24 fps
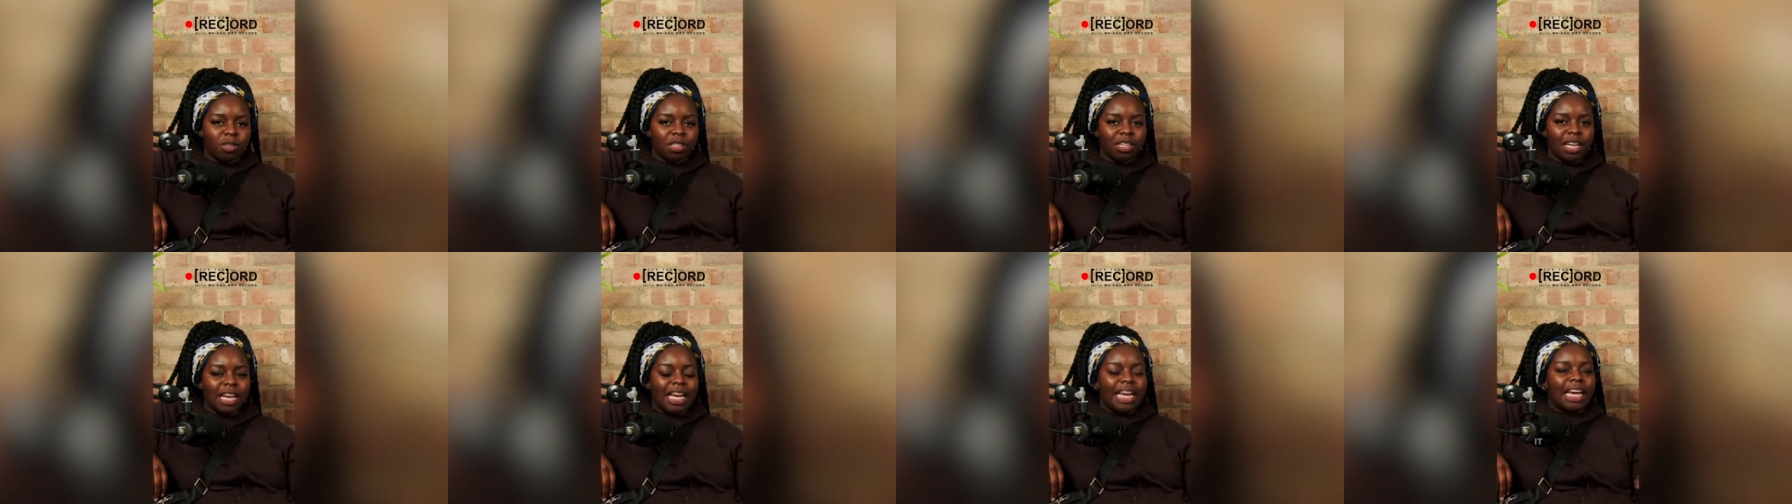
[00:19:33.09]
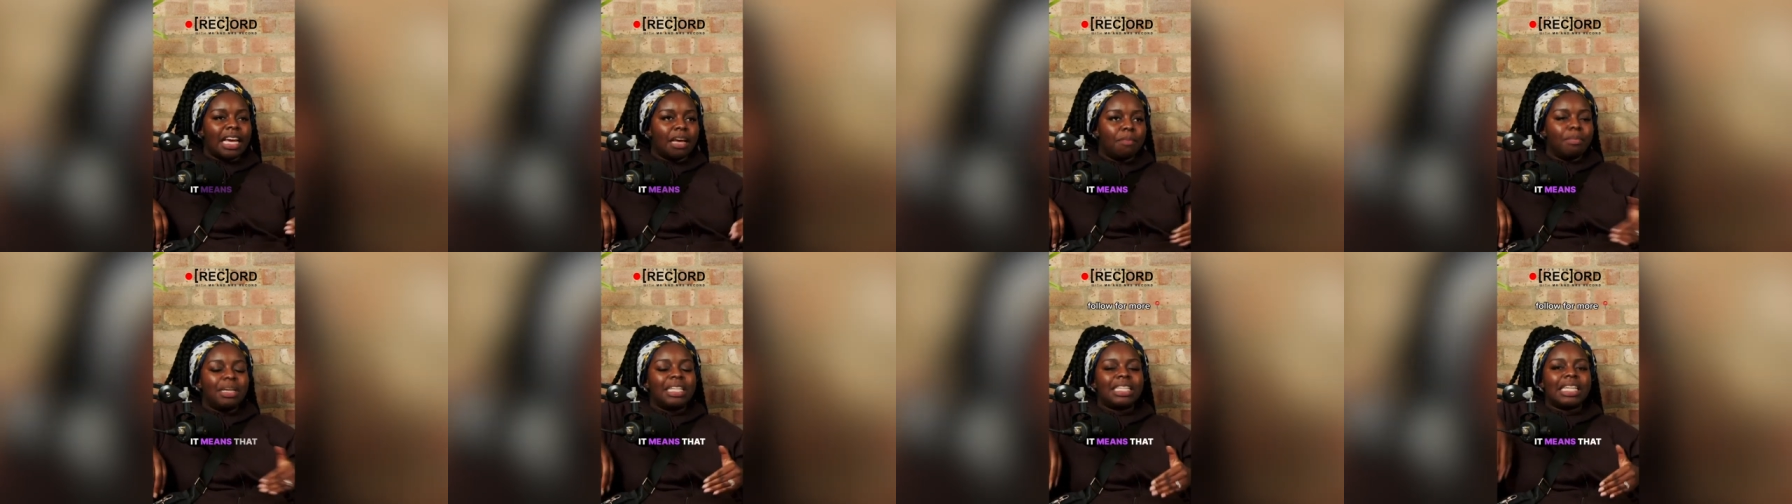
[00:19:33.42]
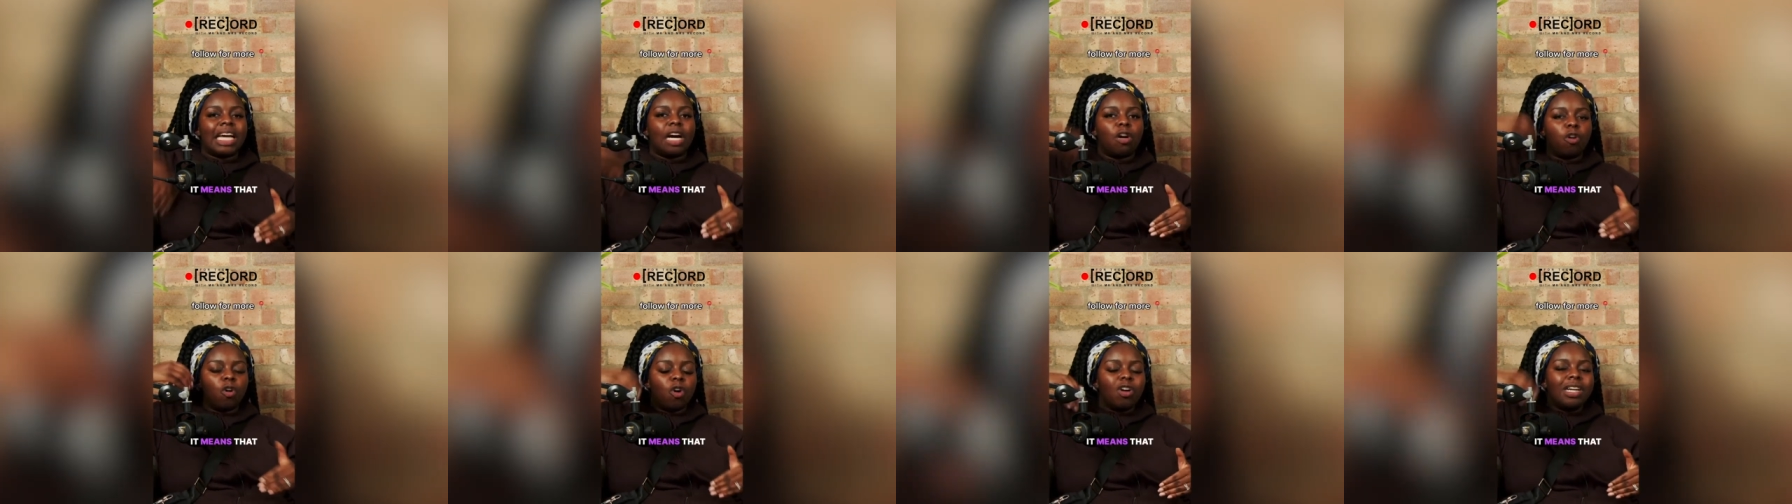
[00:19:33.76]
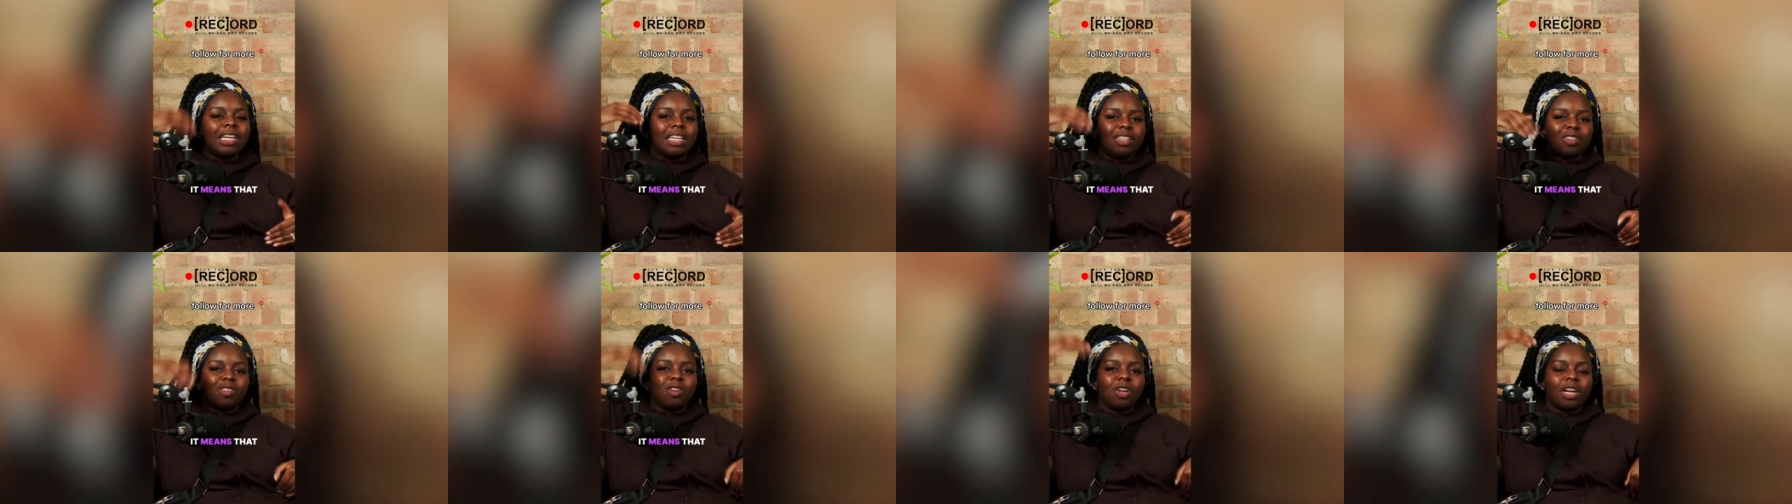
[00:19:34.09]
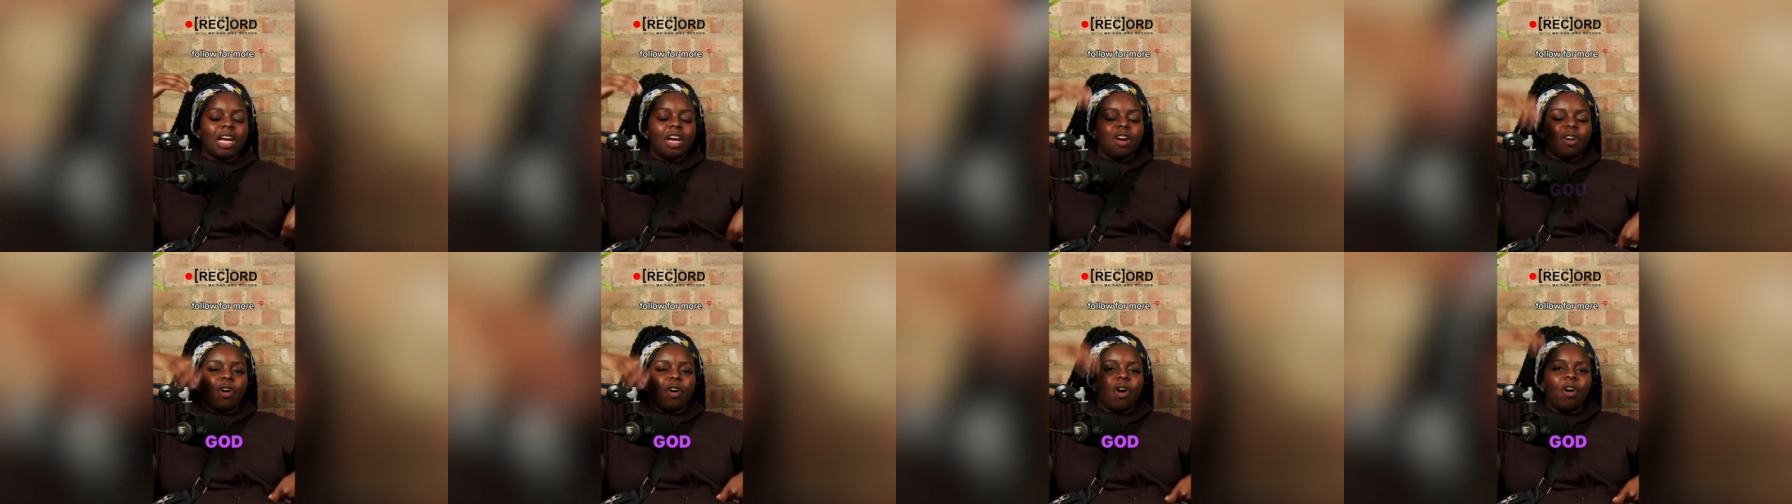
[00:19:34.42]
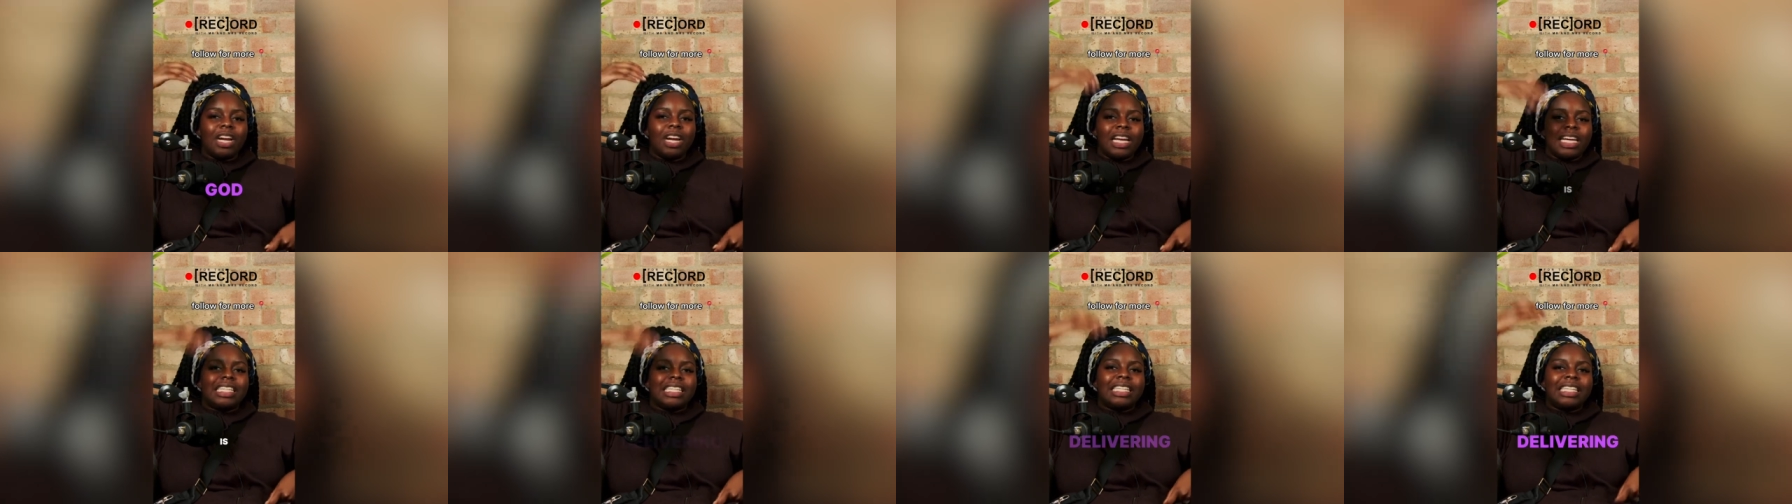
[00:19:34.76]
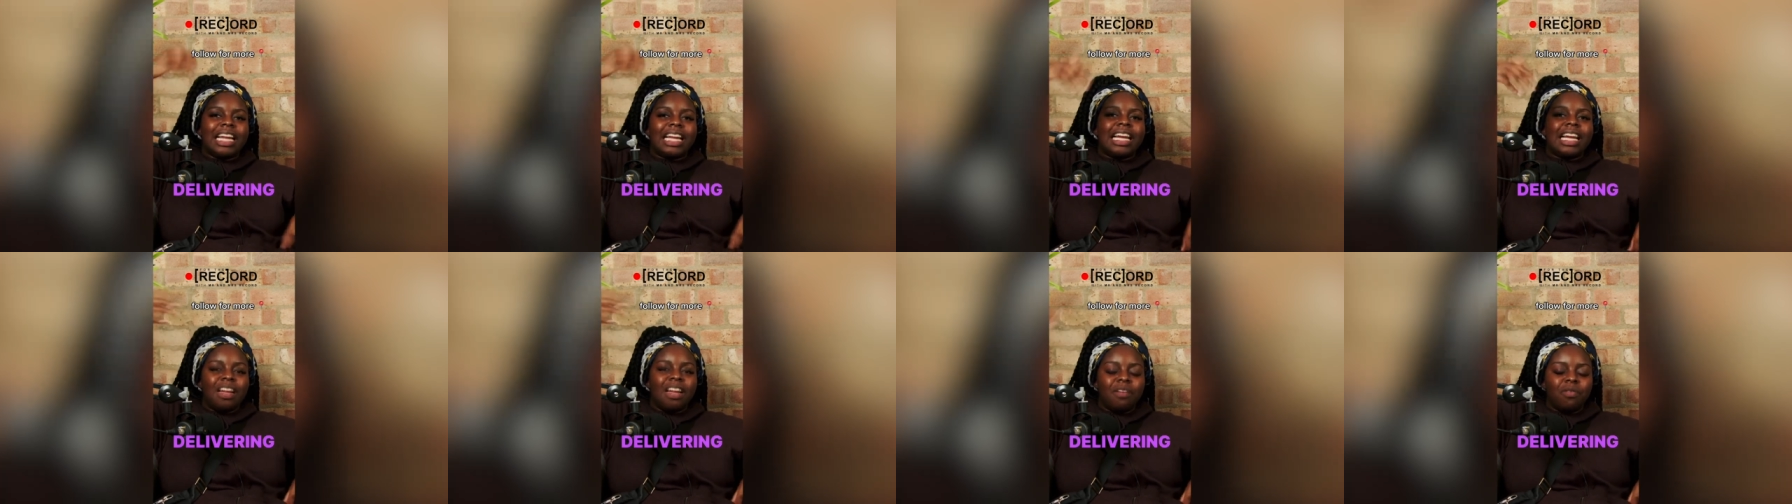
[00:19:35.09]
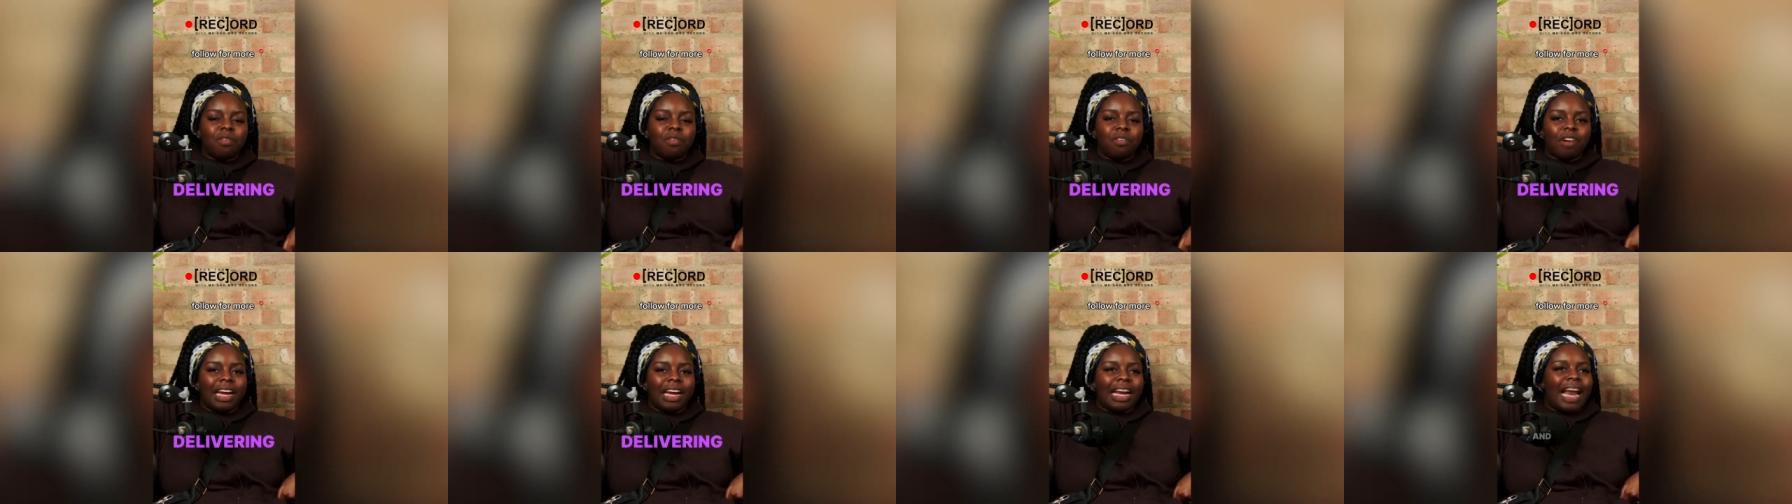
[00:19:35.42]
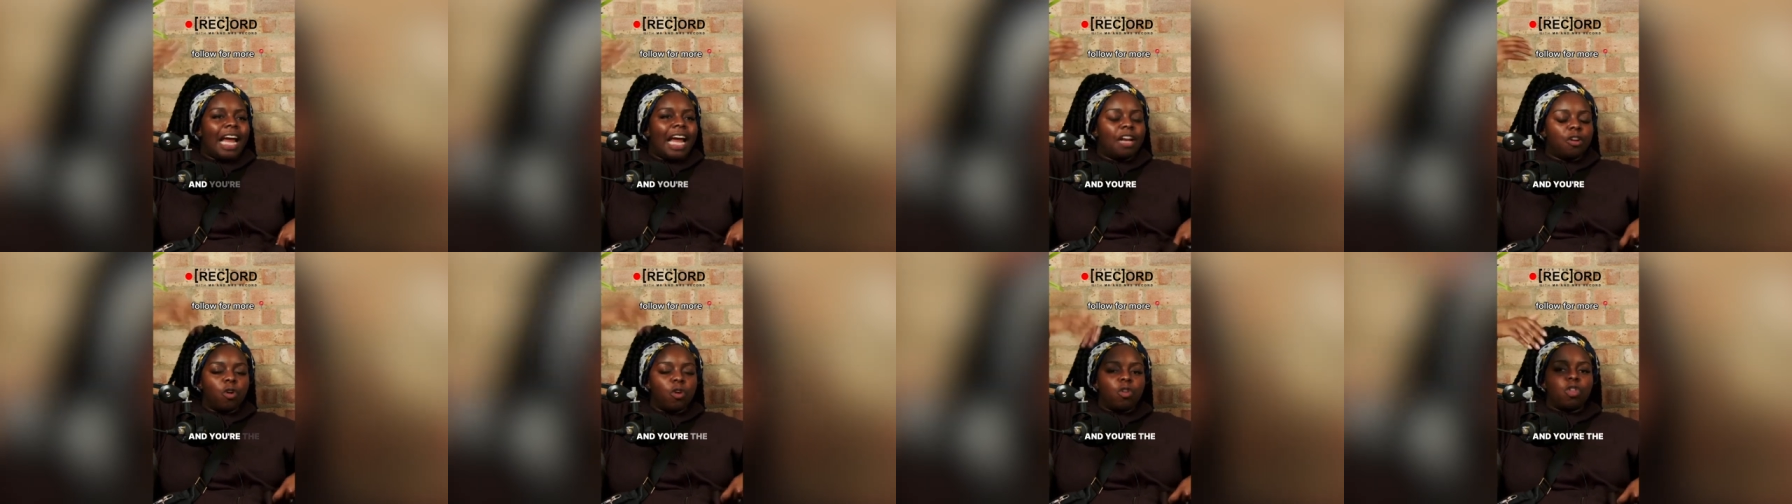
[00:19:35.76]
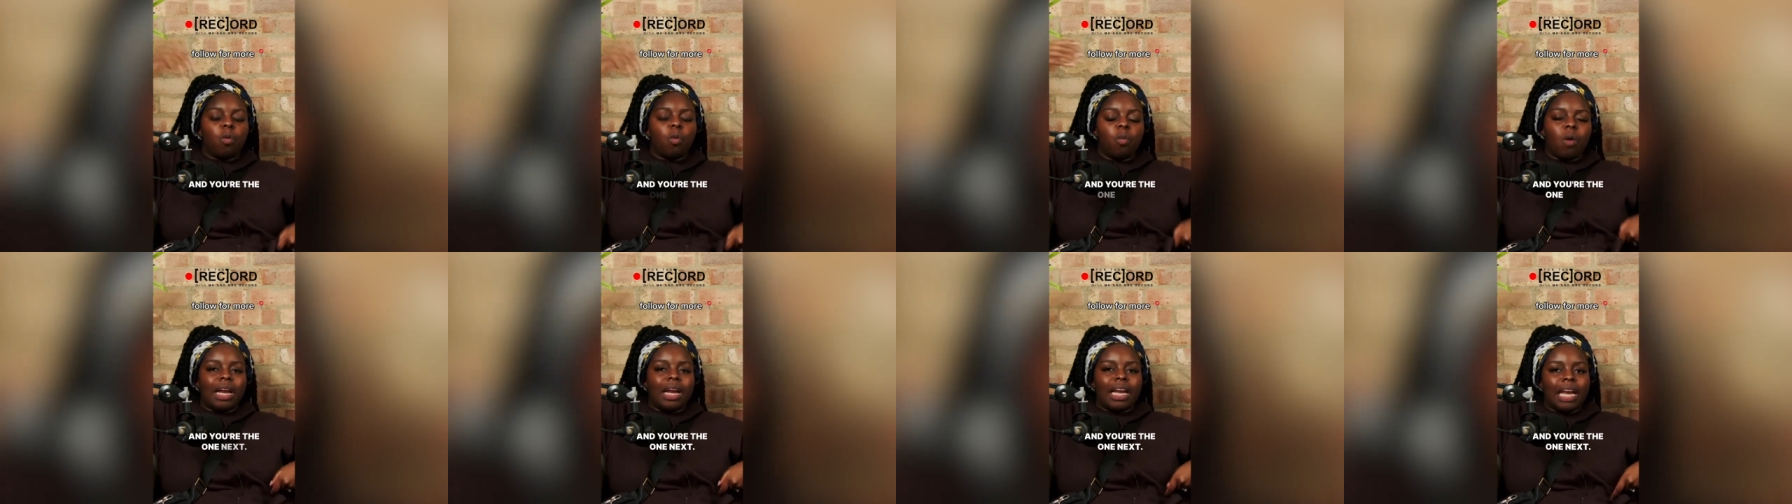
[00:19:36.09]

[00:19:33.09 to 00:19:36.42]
It means that God is on. God is delivering, and you're the one next.